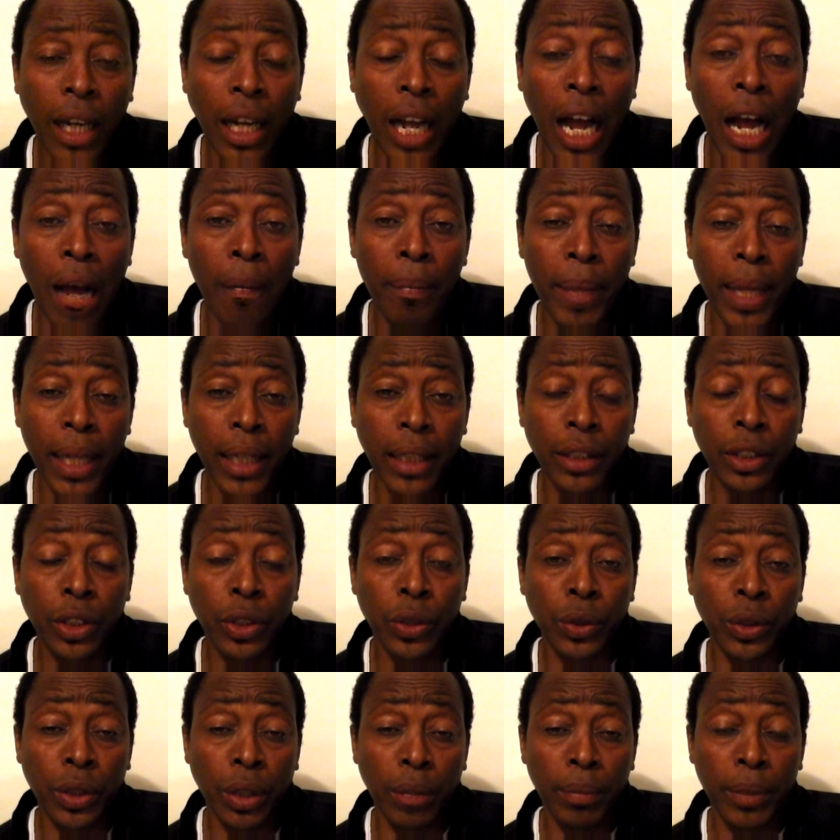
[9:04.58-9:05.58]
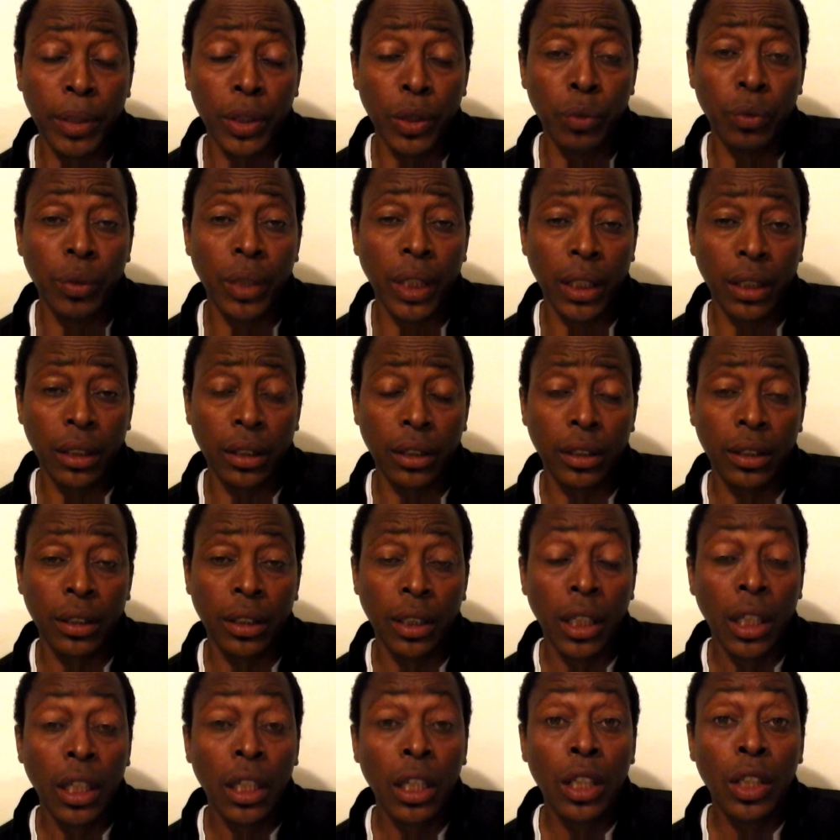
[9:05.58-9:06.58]
commented to some of you niggas,
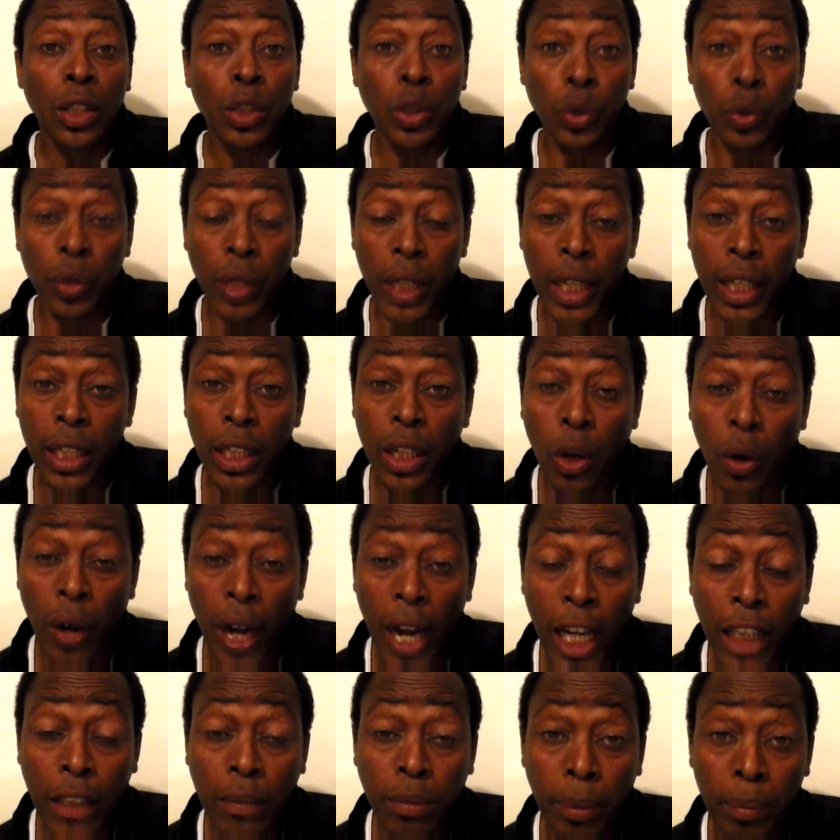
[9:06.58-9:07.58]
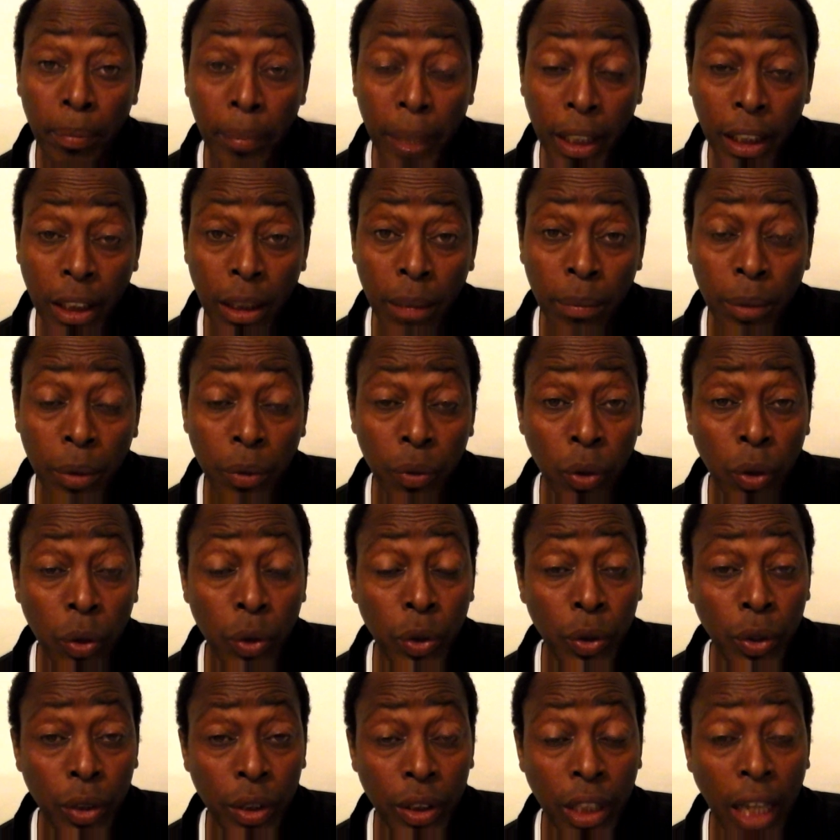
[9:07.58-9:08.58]
you need to go ask permission before
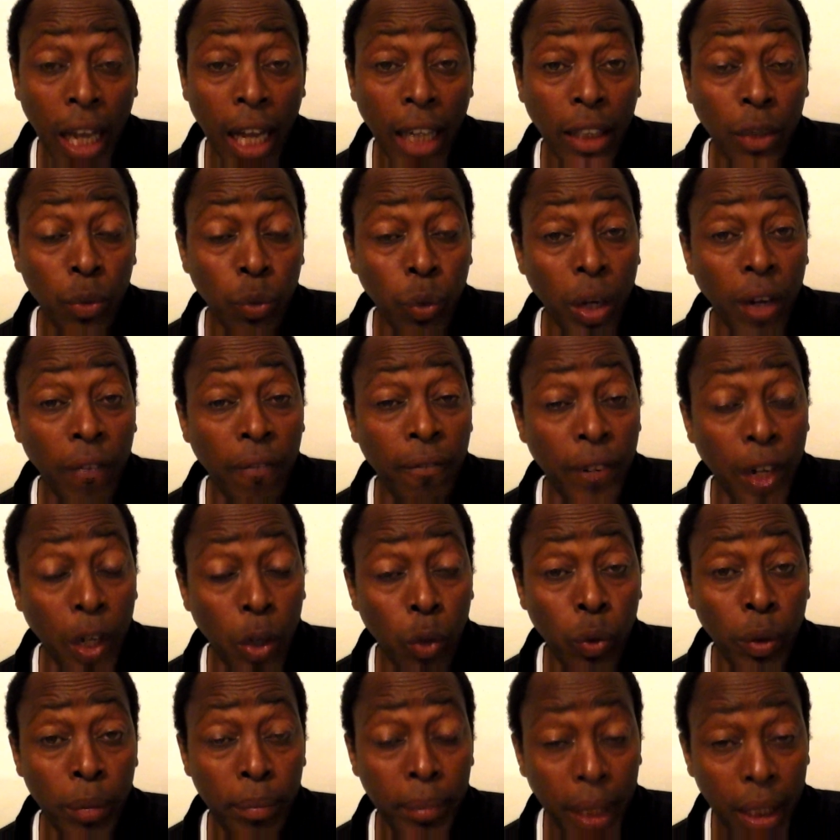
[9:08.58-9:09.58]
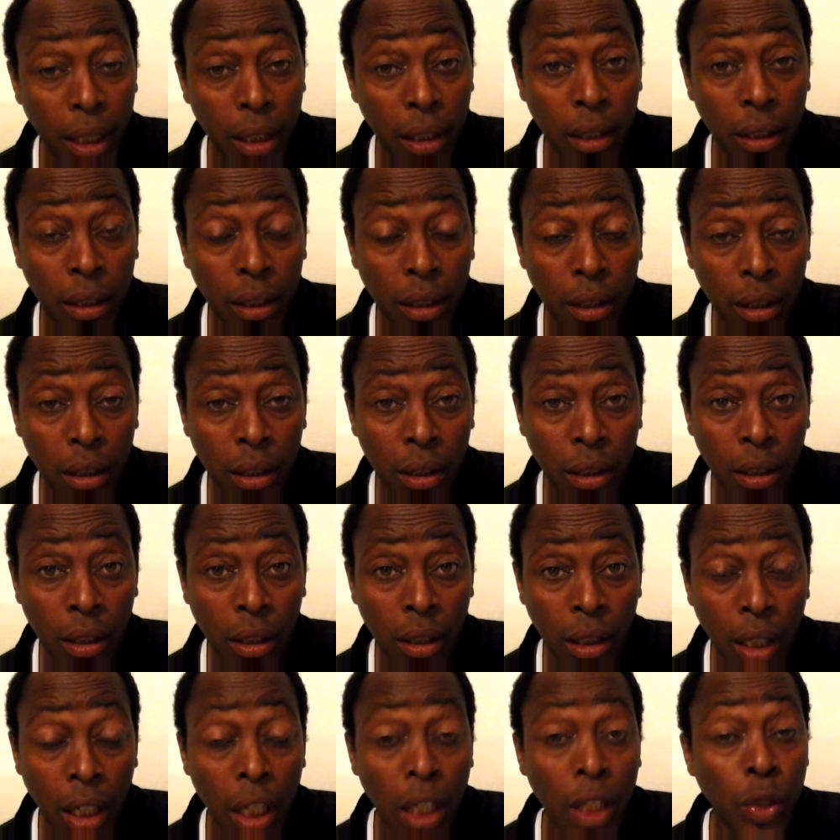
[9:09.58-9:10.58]
you decide to want to fuck with me.
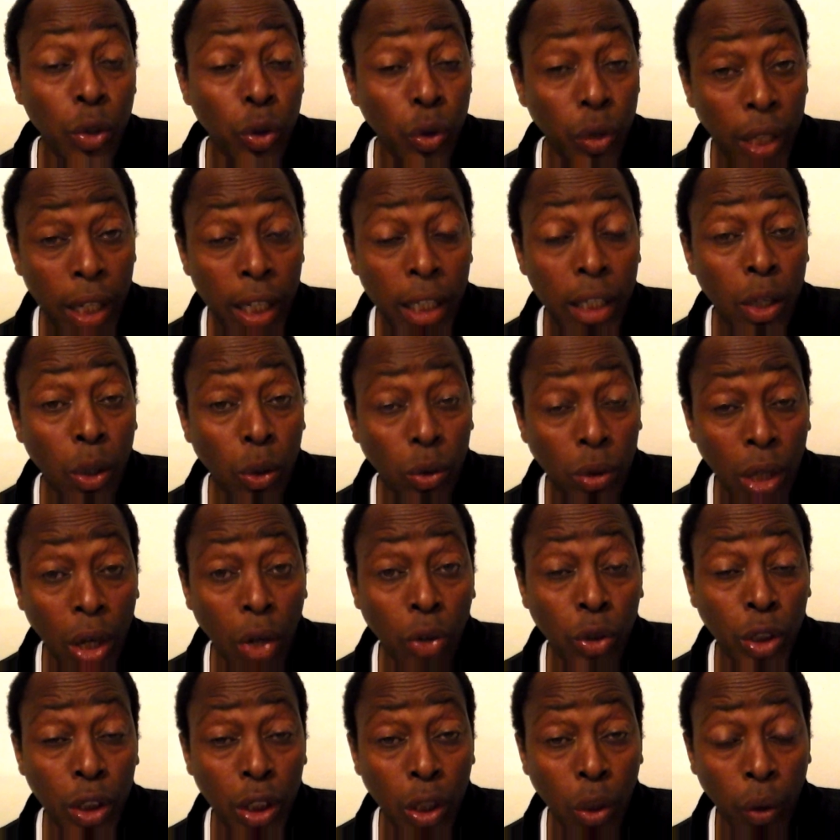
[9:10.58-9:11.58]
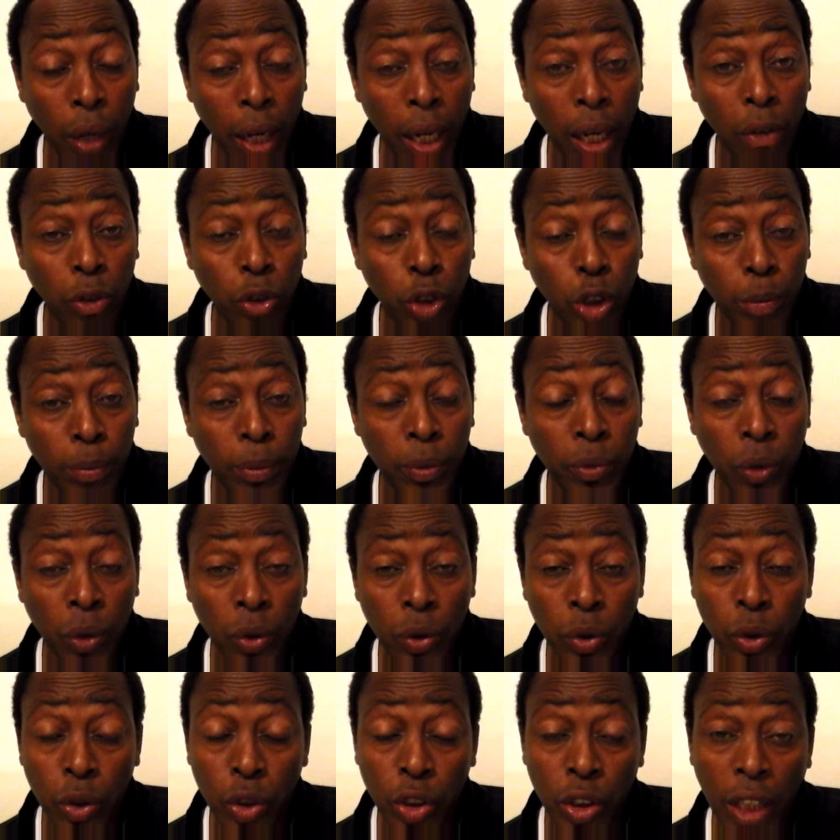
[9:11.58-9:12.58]
You need to go talk to your elders
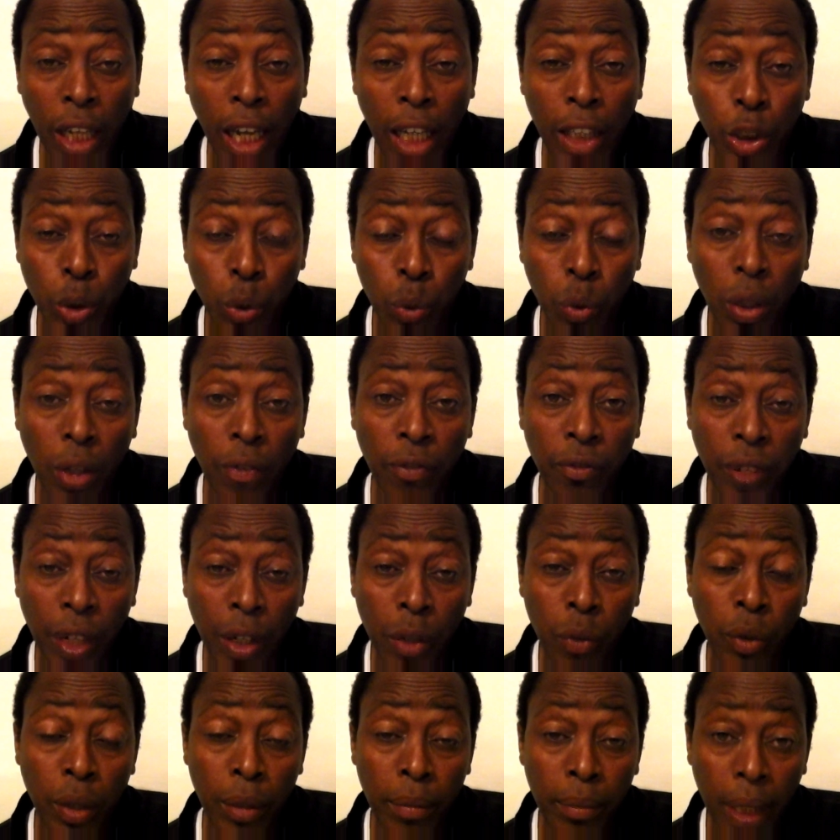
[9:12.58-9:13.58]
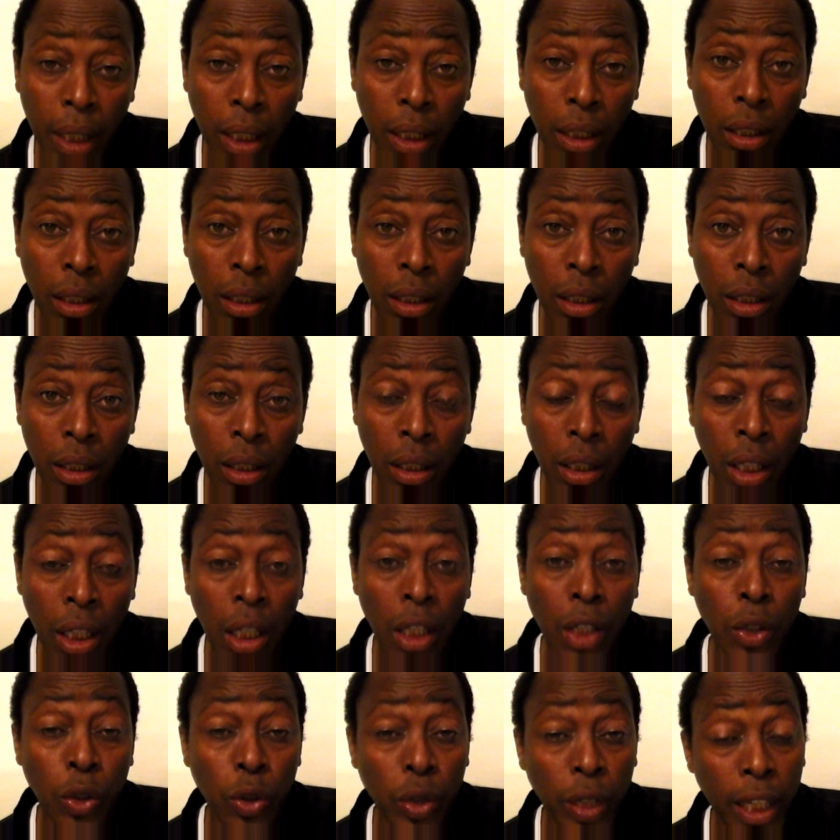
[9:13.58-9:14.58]
before you decide you want to fuck with me.
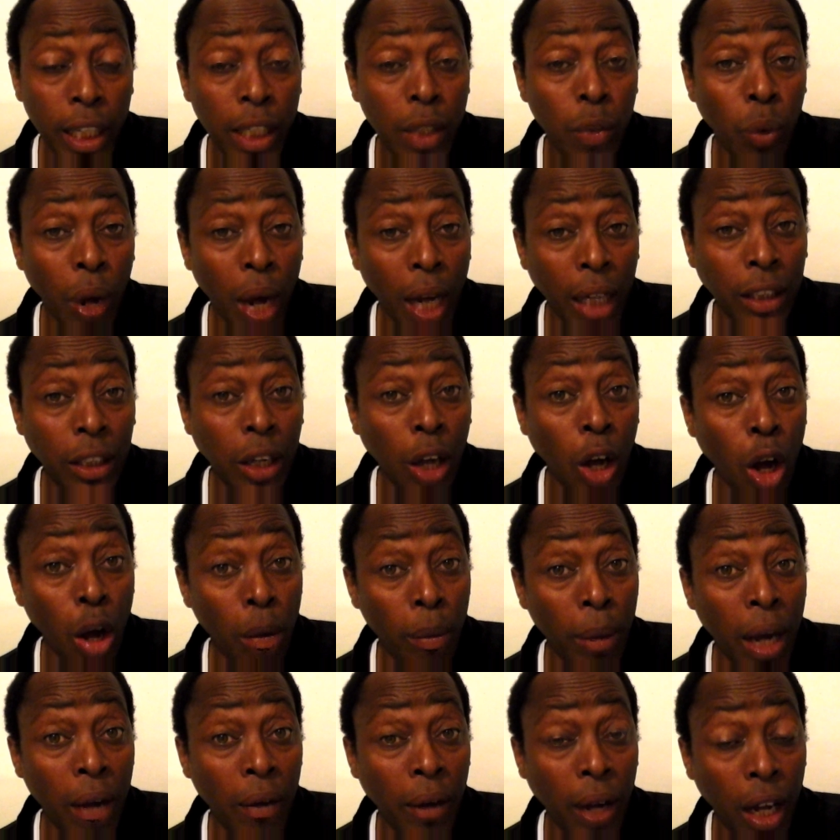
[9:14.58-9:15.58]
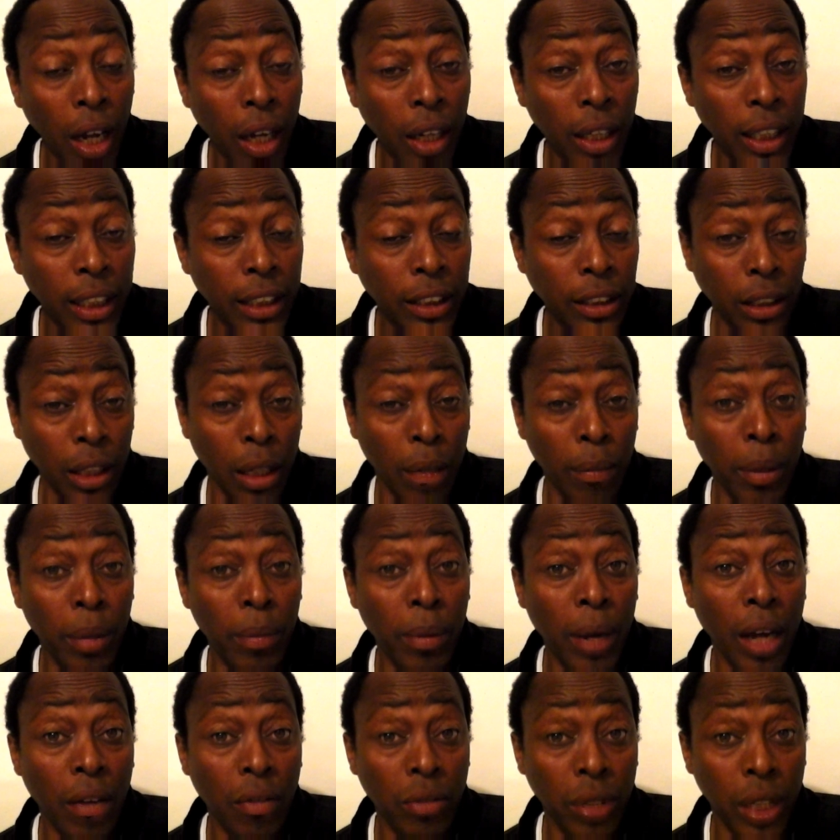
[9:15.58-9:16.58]
You need to watch all my, or at least some of
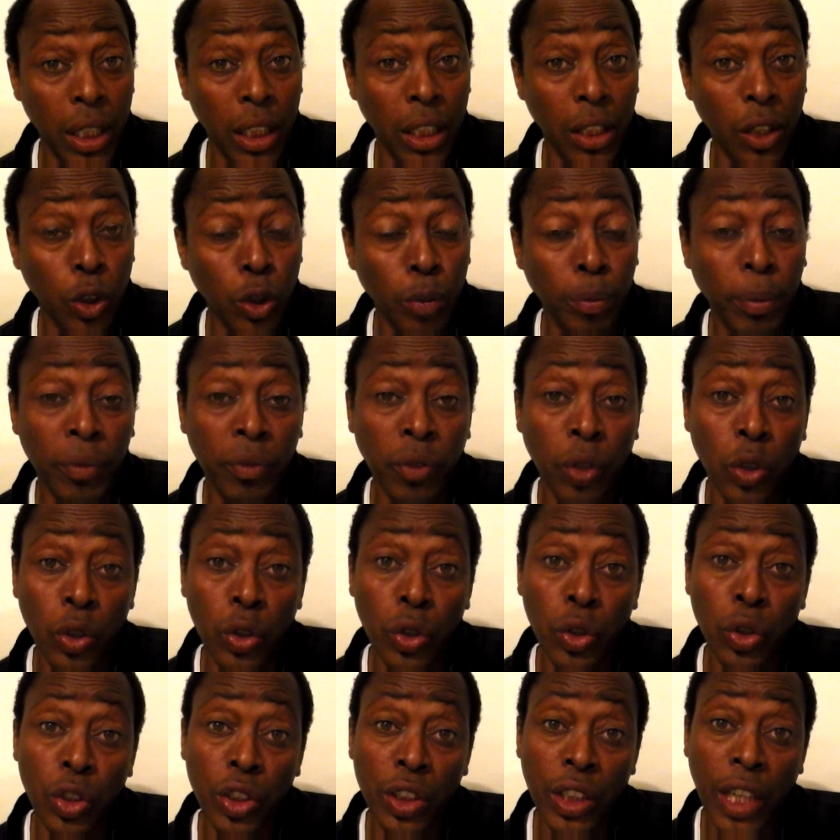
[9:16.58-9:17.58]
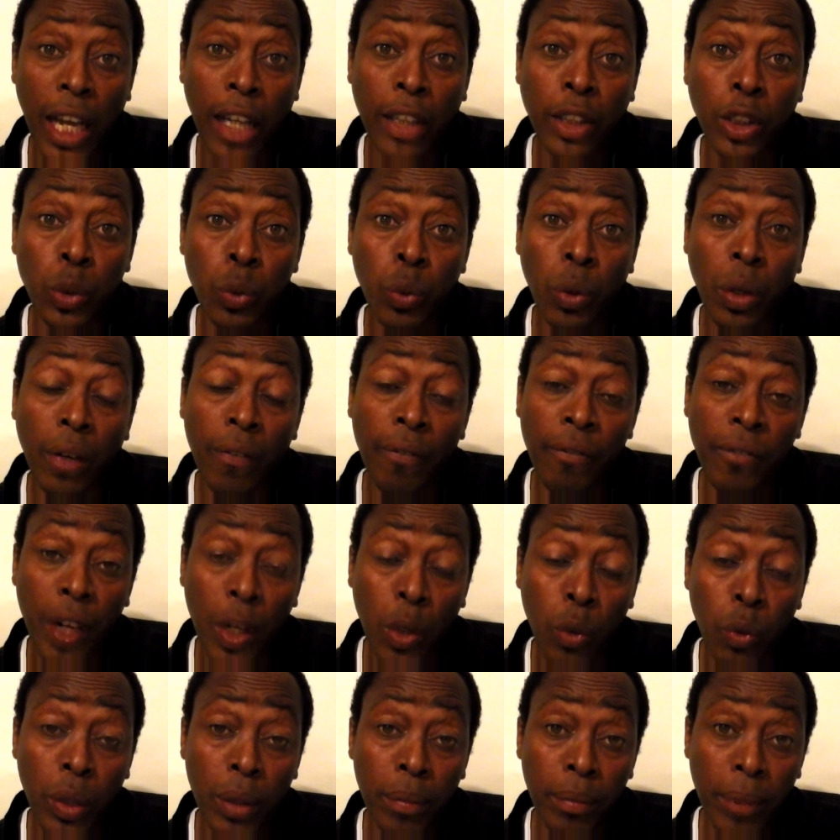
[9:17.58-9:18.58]
my videos before you decide you want to
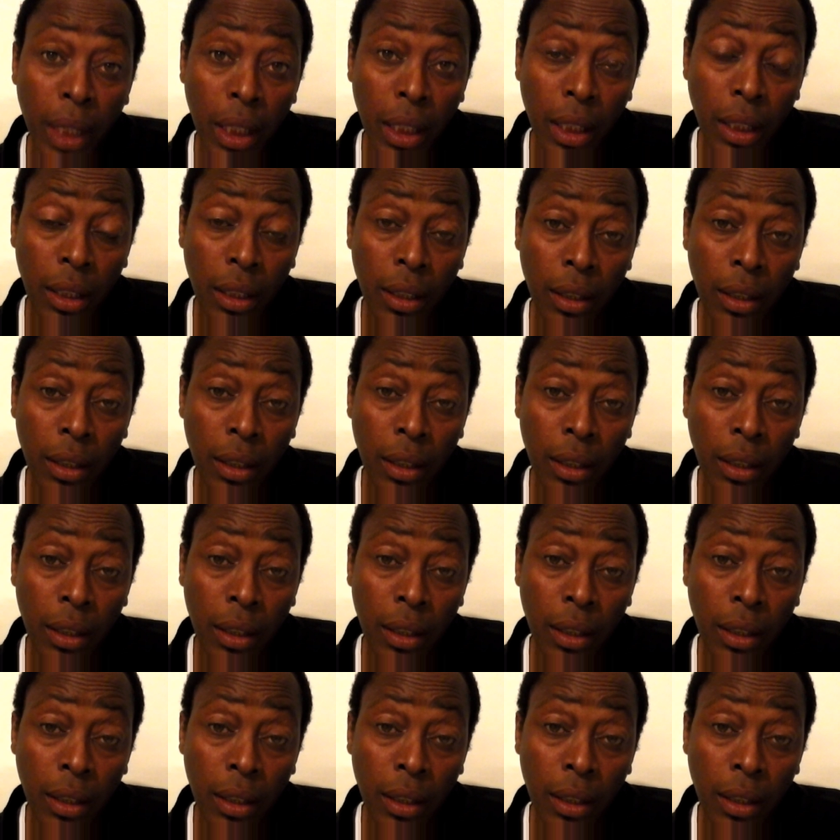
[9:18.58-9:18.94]
fuck with me.